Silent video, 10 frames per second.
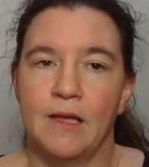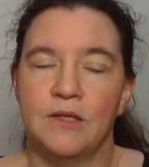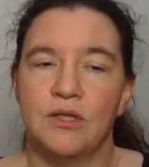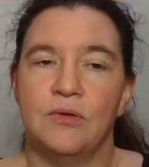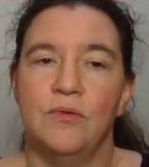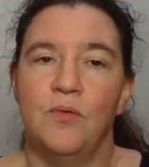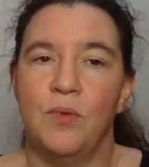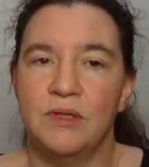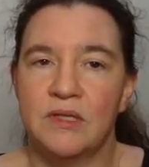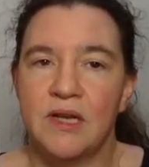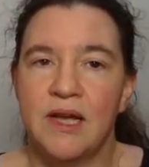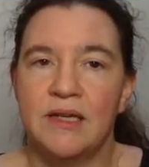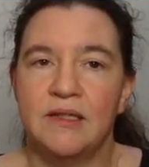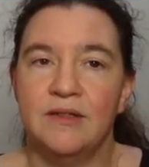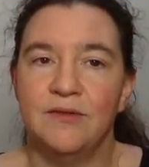So one
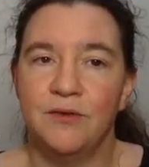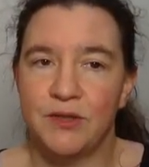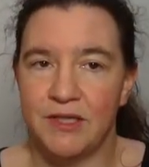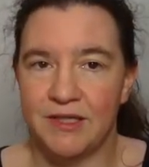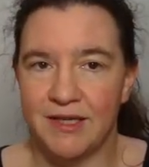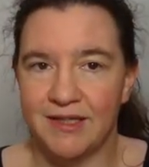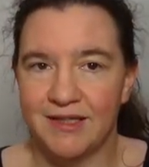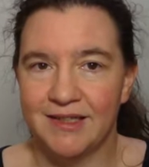slide for CSIDH.